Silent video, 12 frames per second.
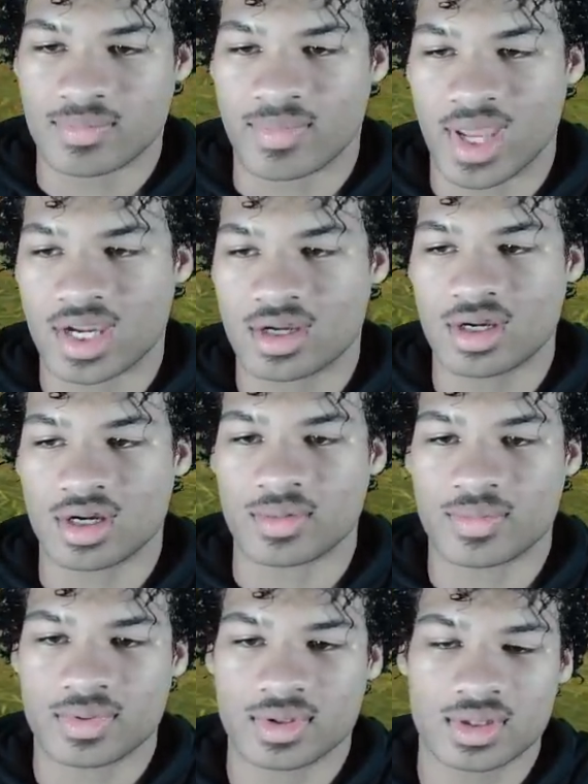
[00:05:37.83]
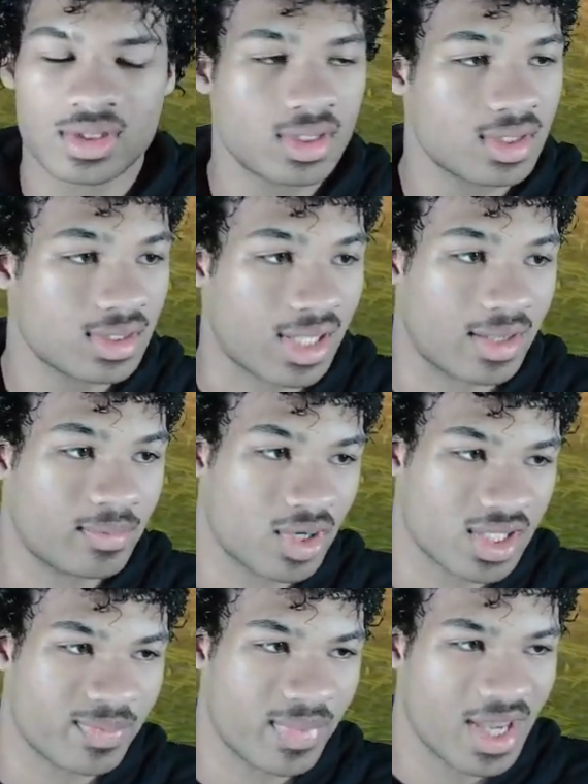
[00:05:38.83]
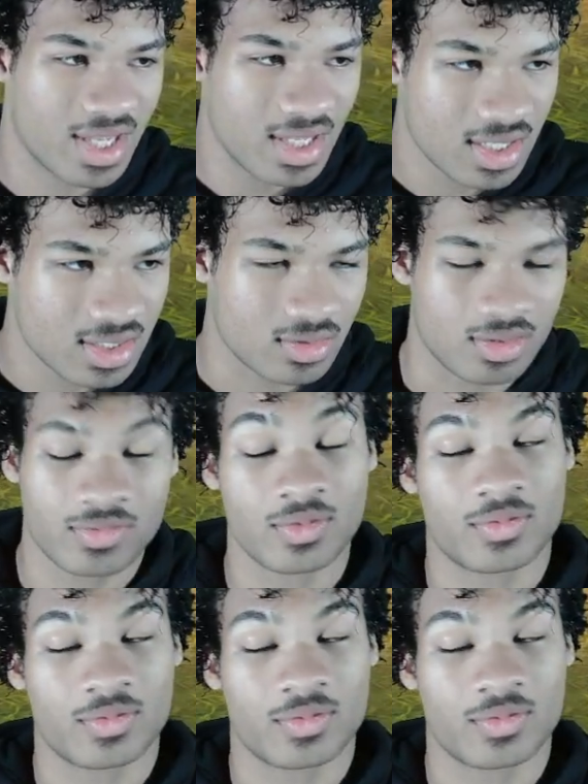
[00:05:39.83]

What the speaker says: Back up, like press back X, or